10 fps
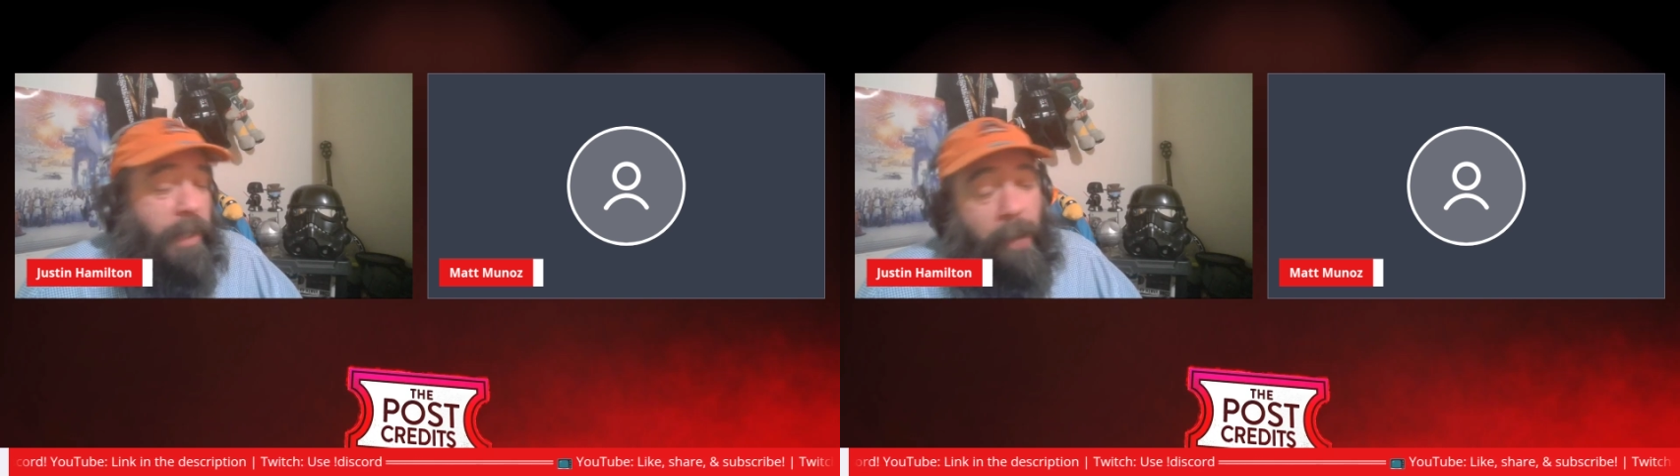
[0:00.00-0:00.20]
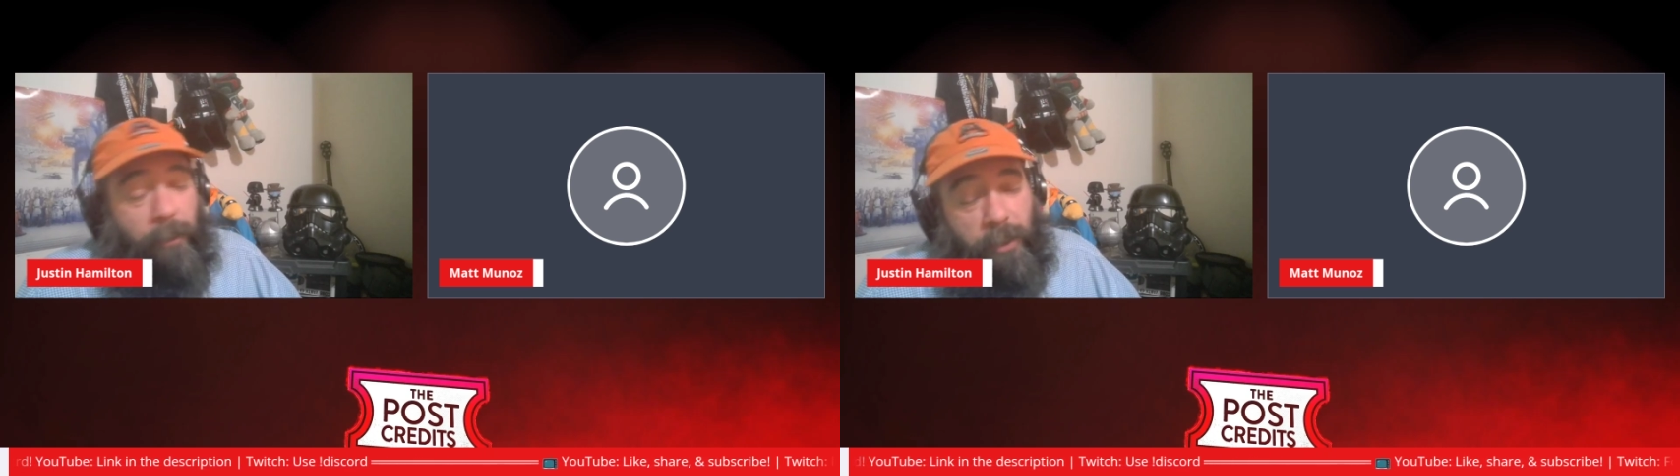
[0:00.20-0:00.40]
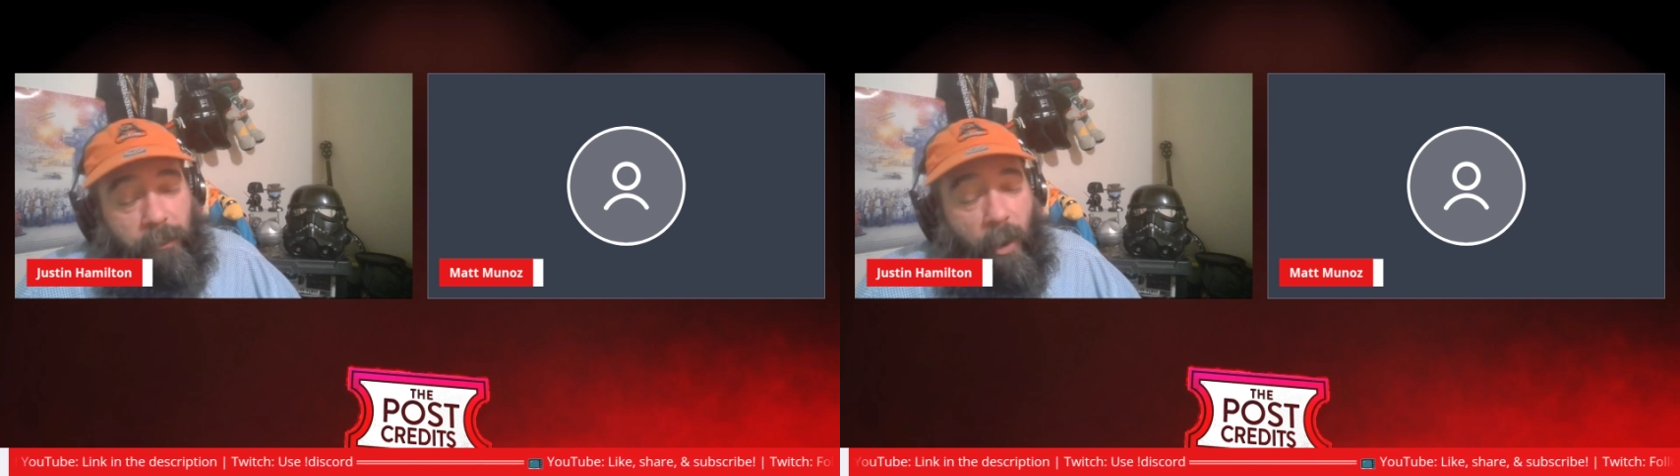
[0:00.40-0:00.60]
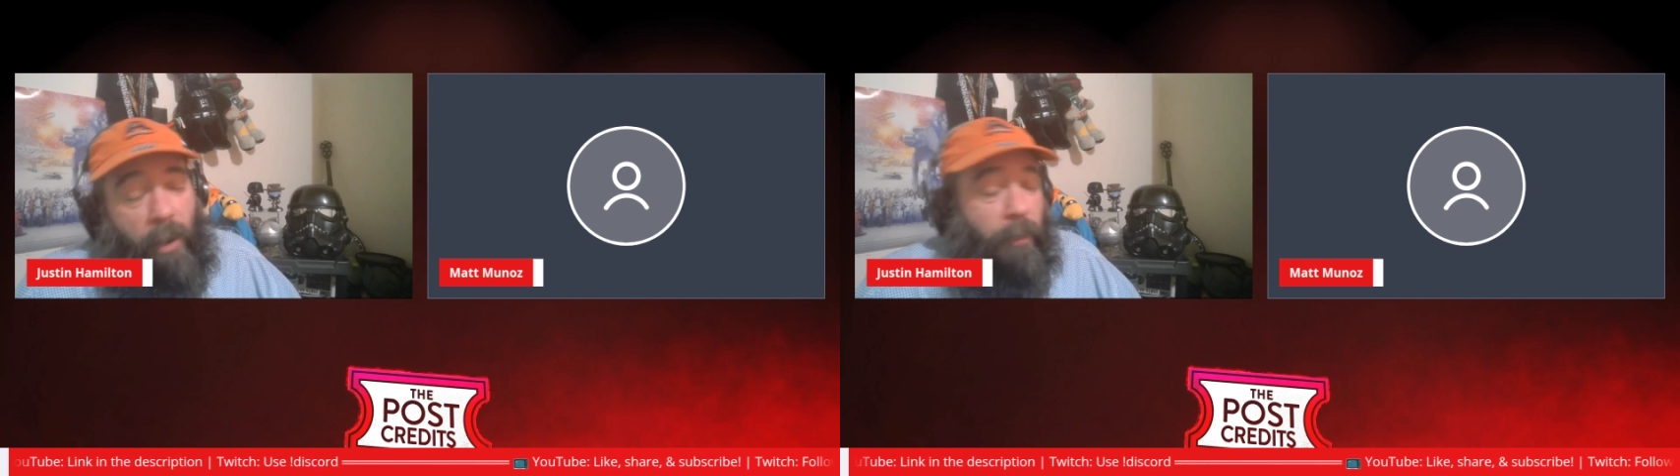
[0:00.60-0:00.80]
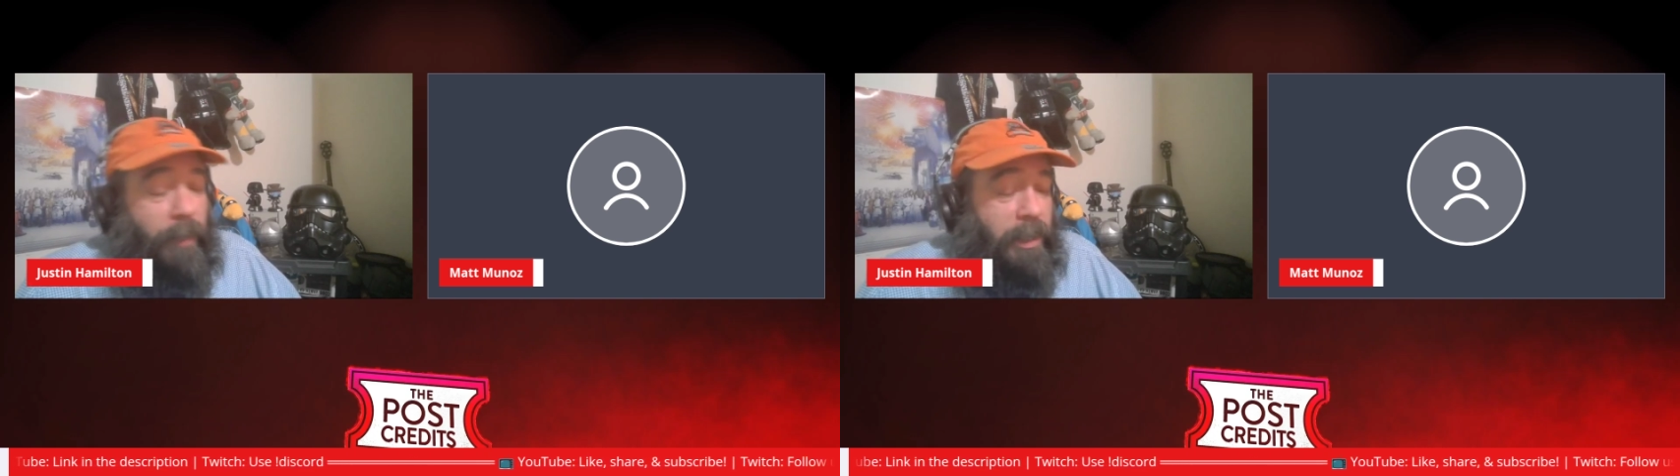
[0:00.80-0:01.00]
and that was the
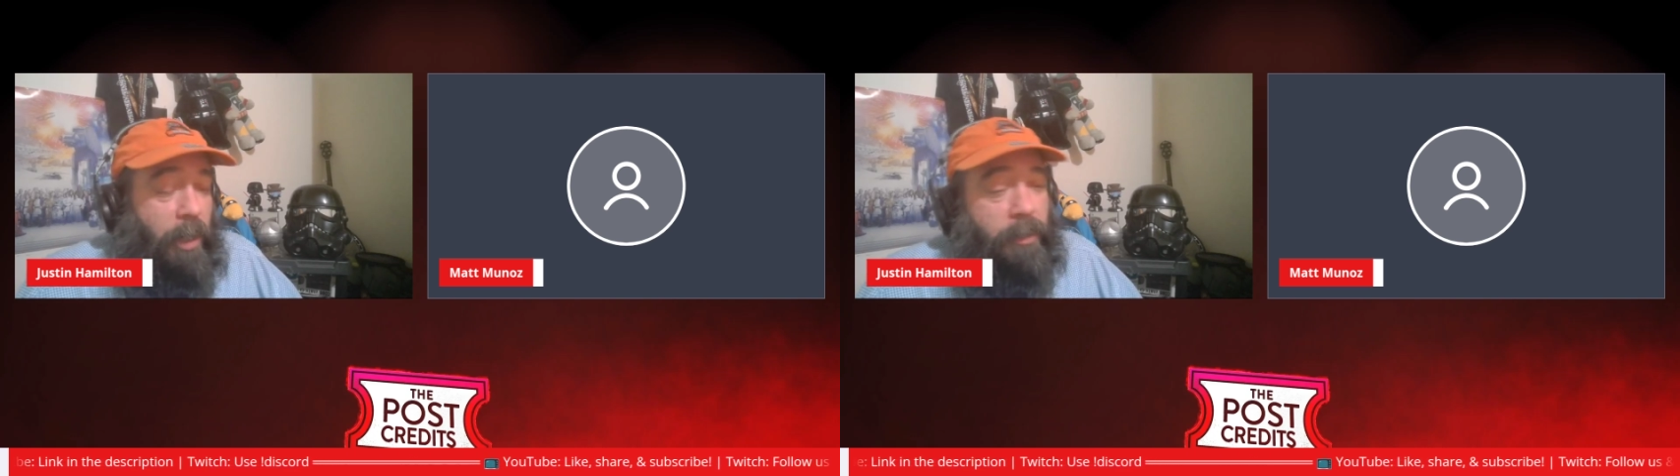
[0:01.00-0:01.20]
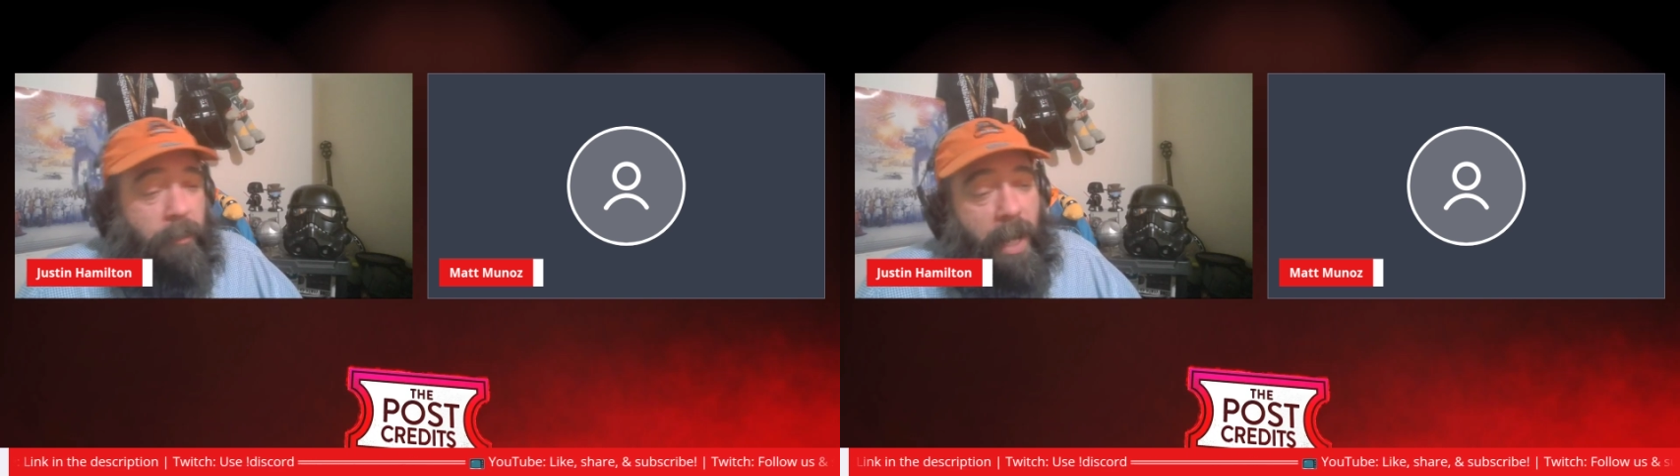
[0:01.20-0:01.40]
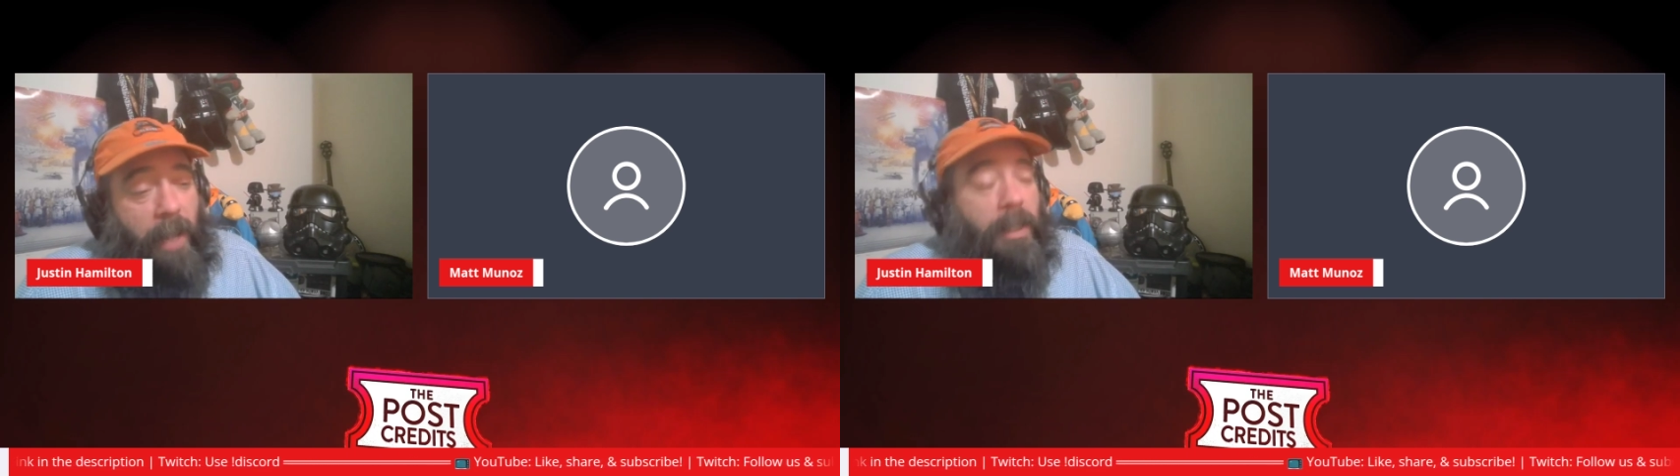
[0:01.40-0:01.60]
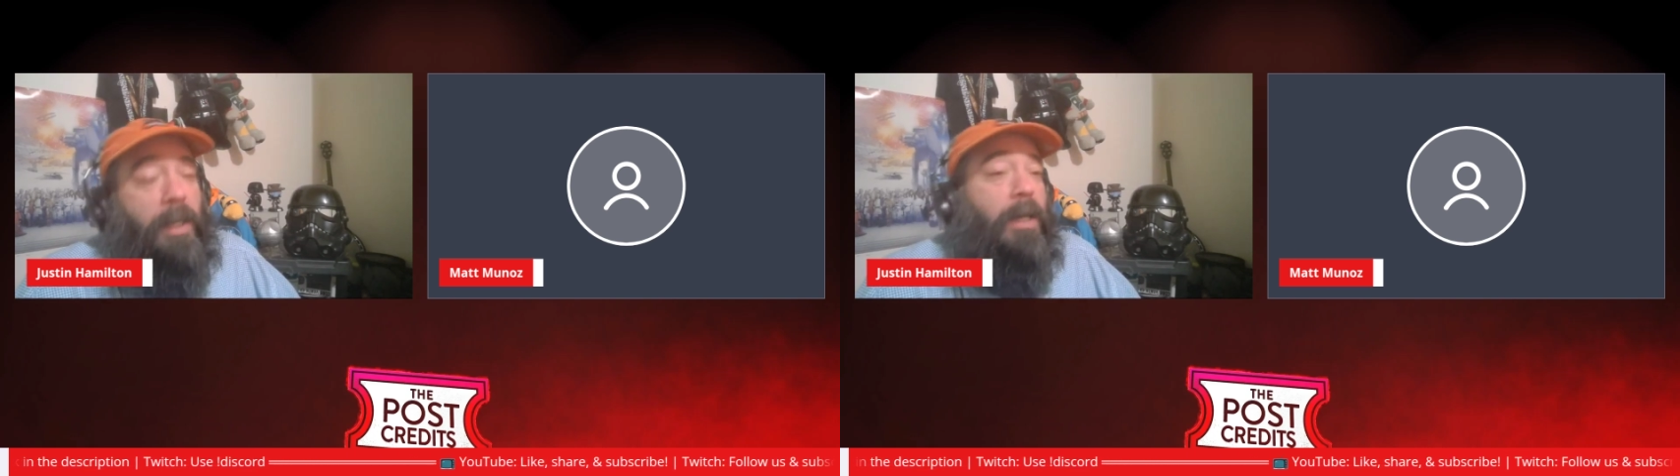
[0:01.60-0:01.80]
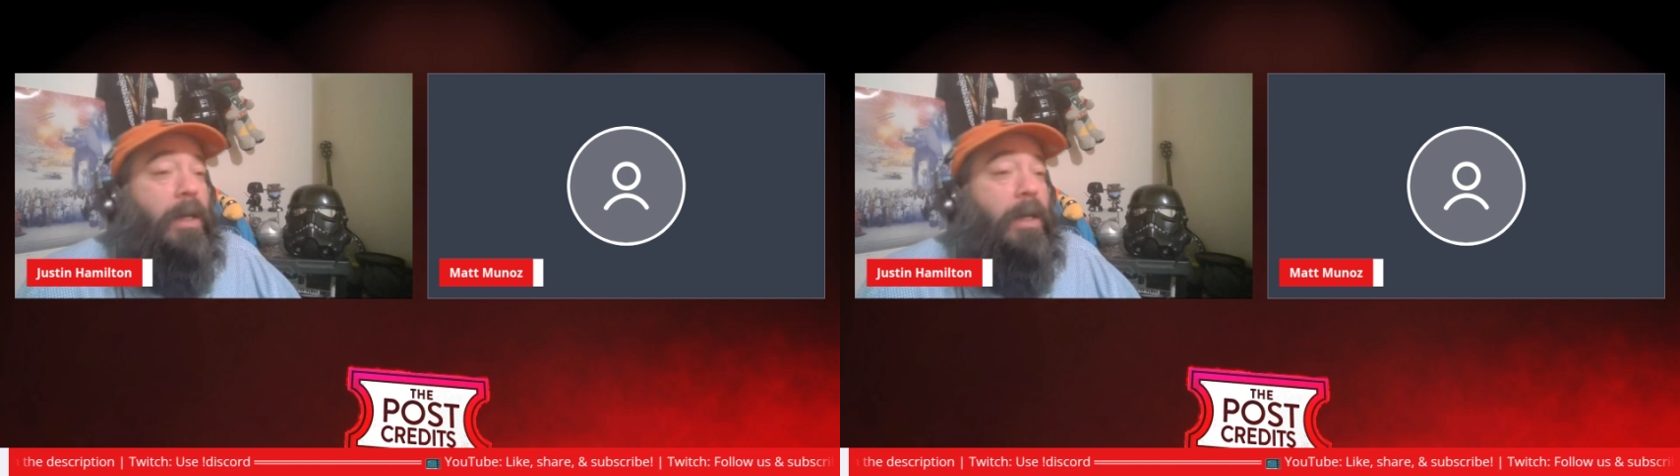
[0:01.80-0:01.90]
part that we talked about